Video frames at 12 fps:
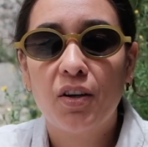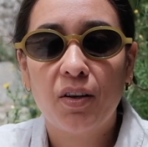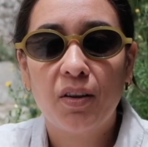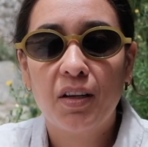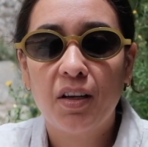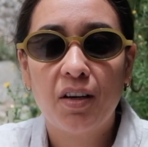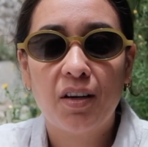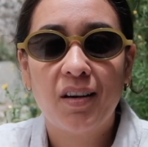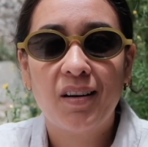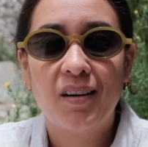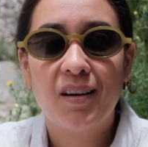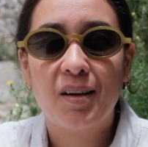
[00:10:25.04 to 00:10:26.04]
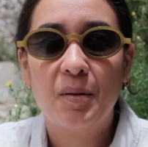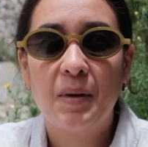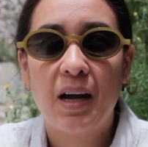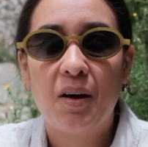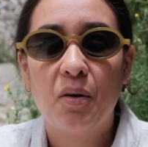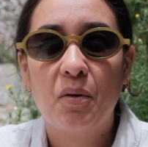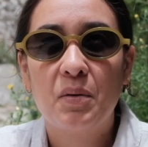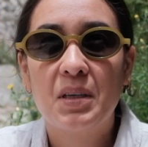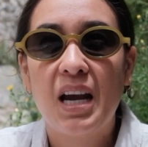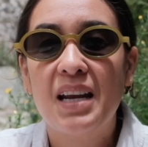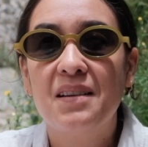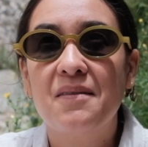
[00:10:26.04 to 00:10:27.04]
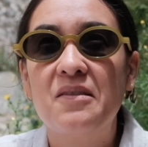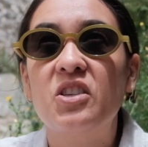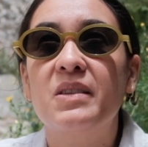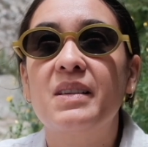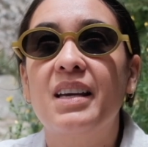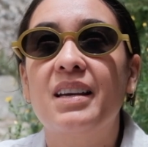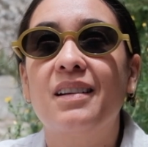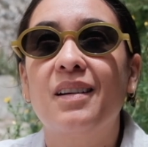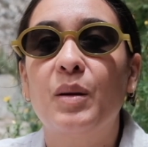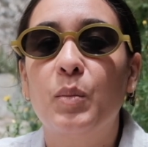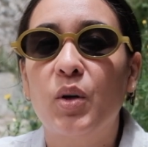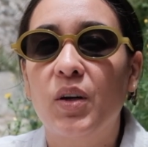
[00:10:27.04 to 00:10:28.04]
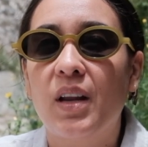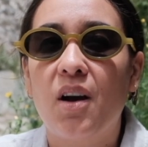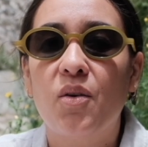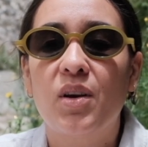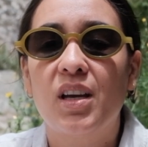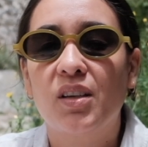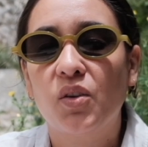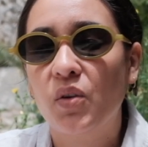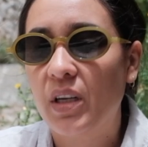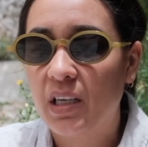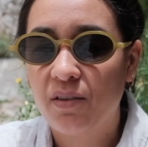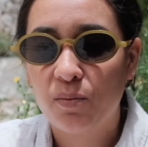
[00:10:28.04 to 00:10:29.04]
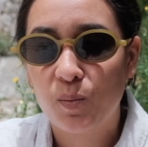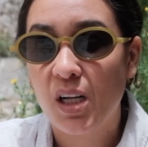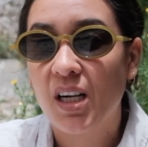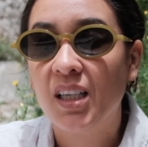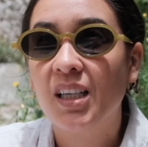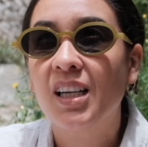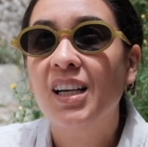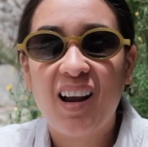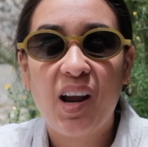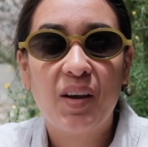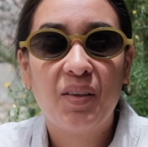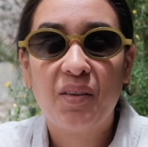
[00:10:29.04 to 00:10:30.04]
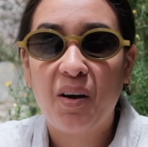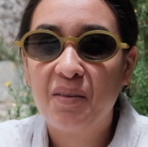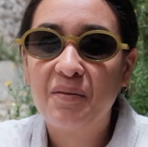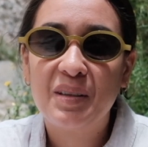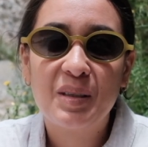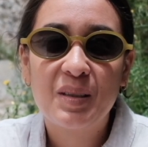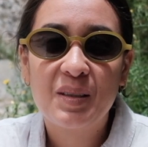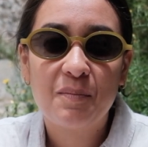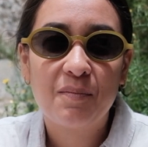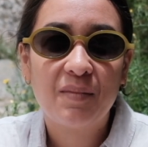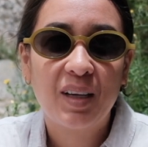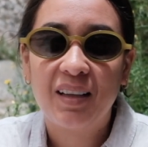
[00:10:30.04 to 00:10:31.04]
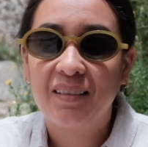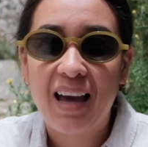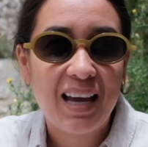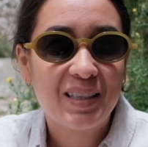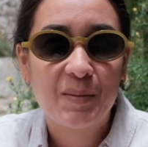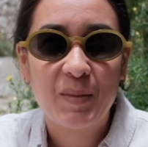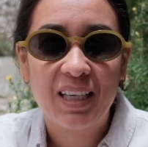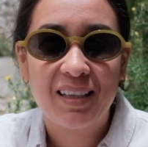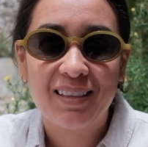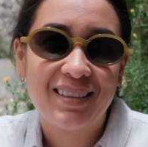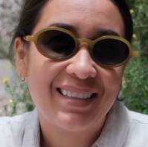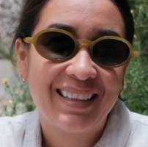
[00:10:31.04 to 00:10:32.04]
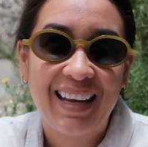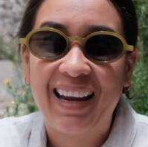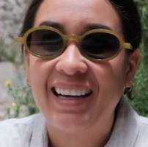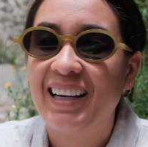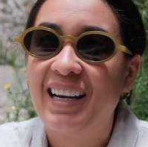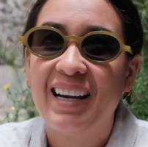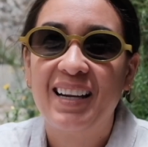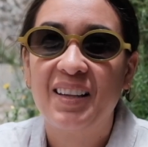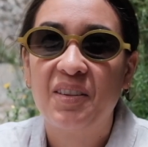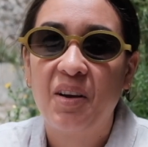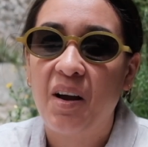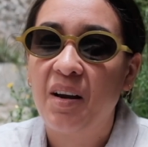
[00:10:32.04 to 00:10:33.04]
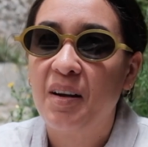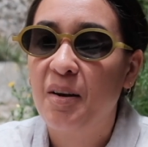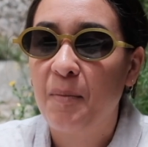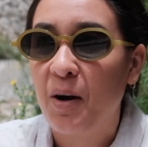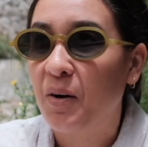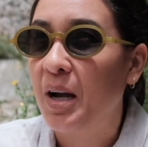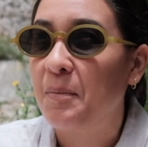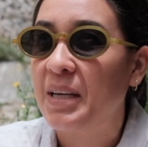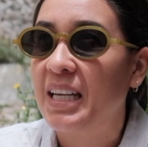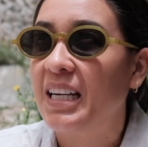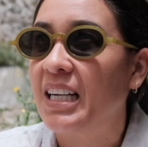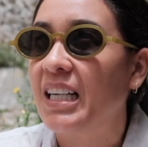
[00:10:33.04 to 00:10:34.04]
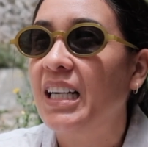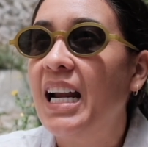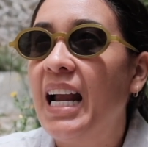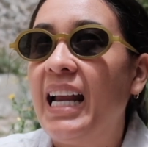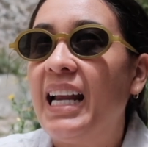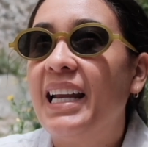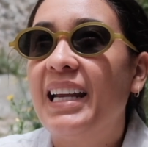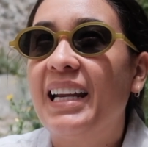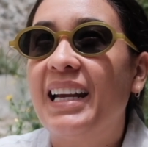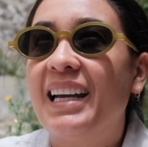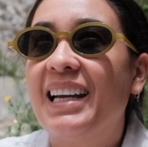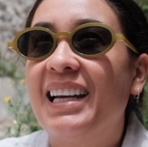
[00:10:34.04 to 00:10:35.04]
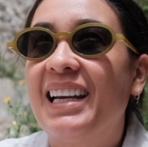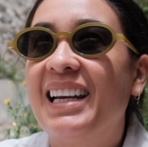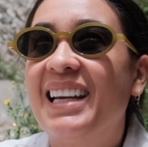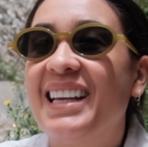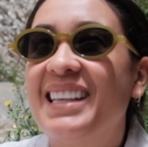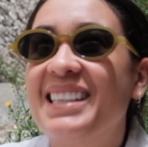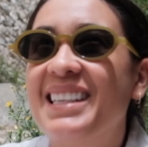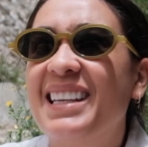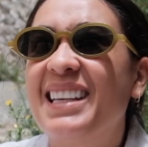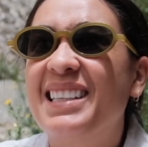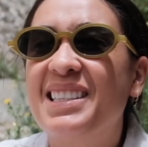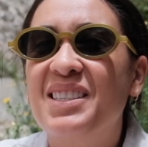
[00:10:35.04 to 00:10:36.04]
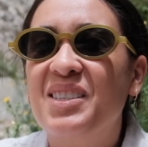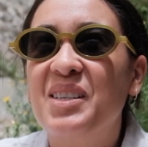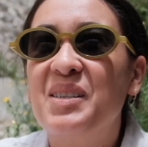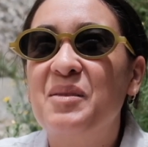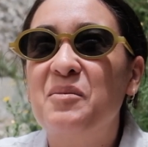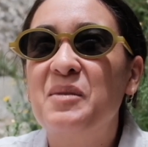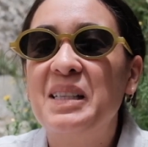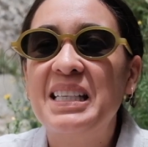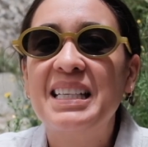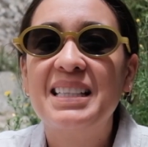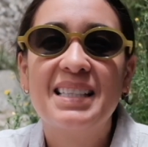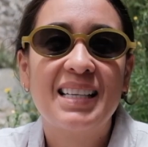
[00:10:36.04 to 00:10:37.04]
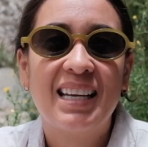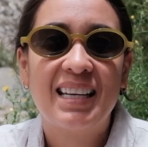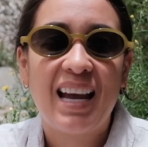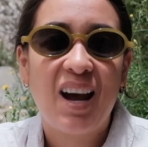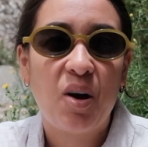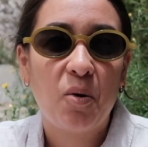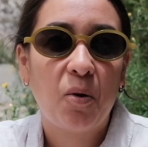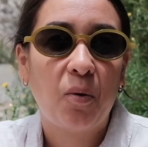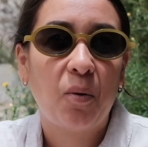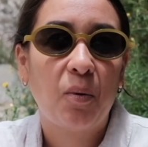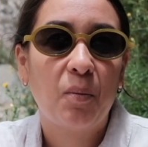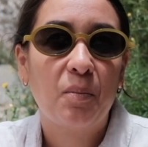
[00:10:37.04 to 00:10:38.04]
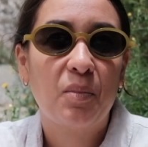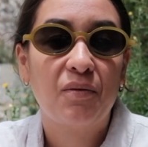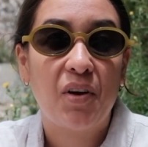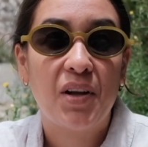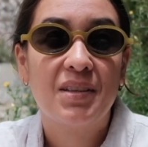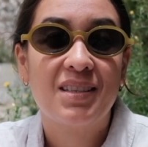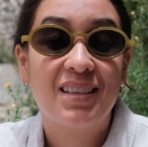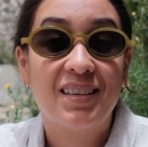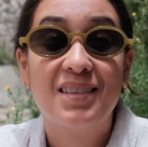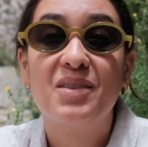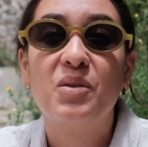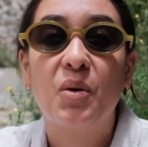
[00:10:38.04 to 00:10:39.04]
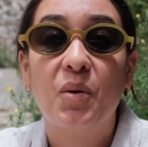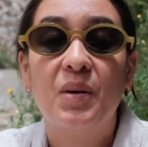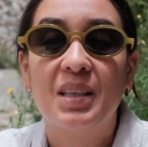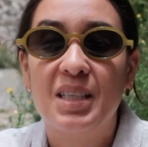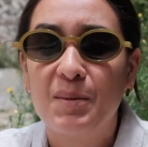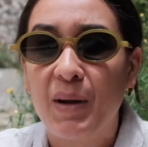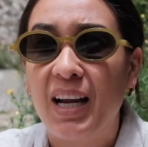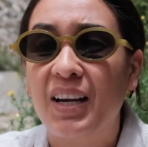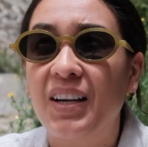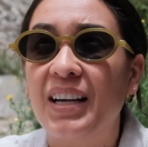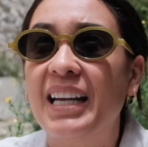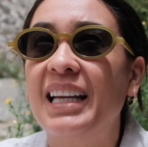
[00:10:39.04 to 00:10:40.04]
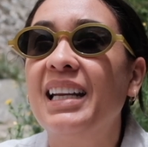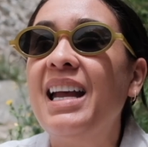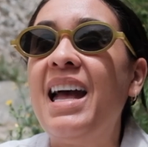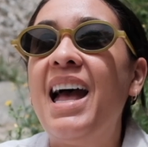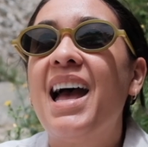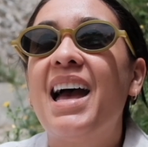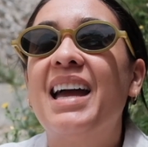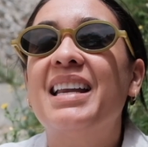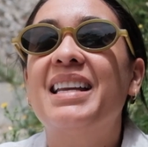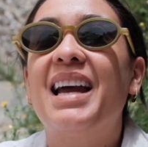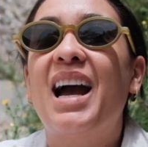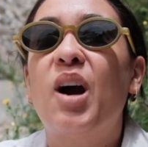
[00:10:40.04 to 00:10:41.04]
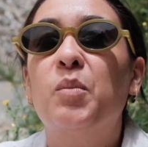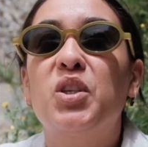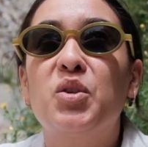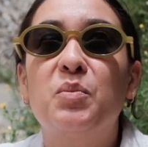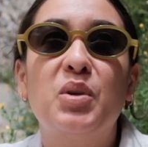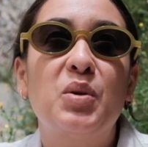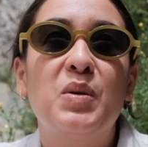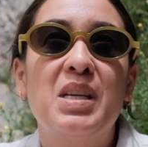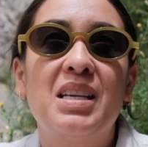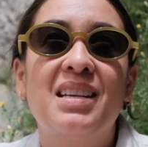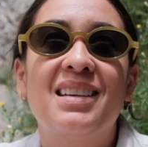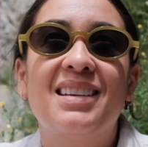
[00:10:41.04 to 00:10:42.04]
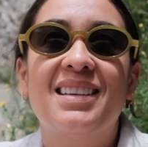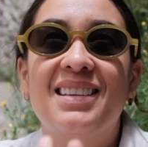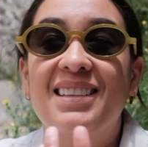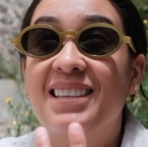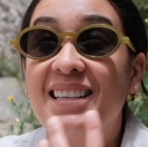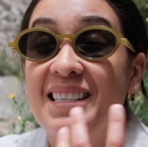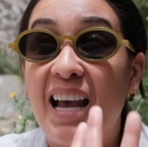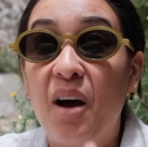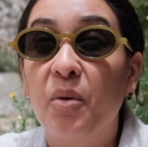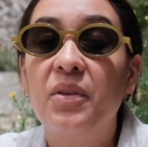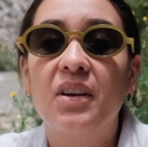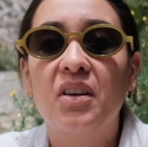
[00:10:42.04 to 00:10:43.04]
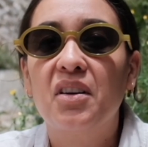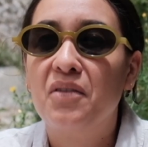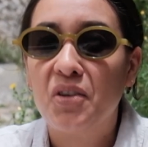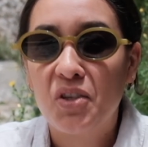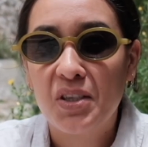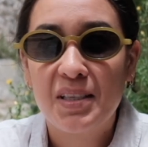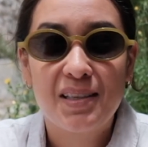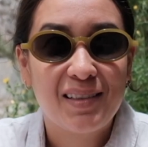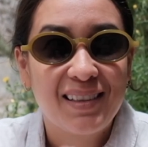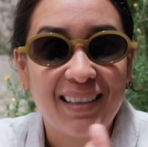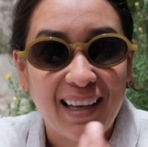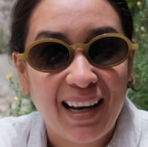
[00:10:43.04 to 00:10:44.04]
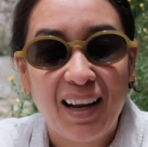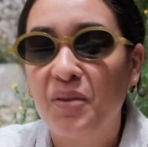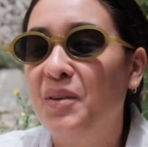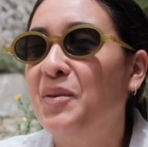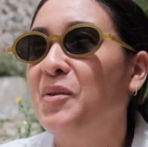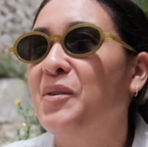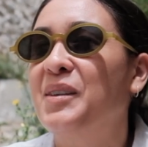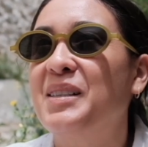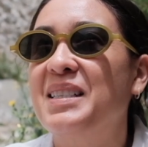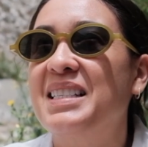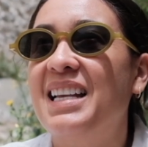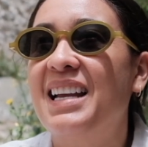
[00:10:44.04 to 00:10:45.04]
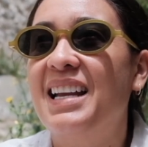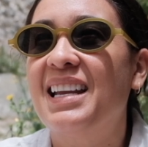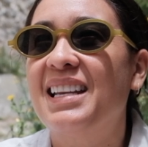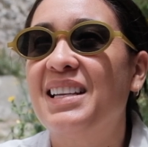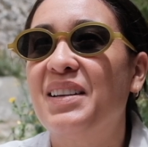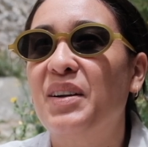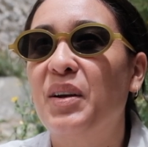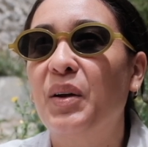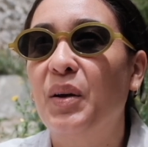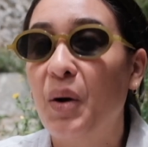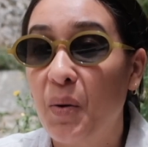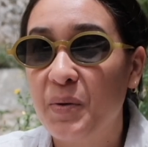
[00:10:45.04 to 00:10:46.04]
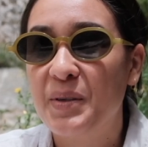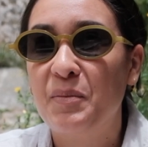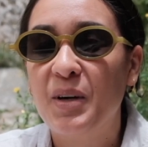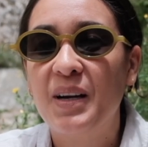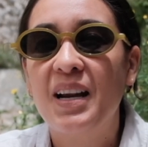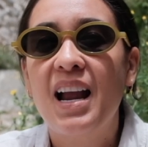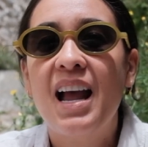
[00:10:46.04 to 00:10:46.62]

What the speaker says: earlier about kind of just like a burnout and creative block, I thought of this last minute today. I thought about coming here, and it's just really insane how Provence is so inspiring and how much beauty is out there if you just get out the doors and go somewhere.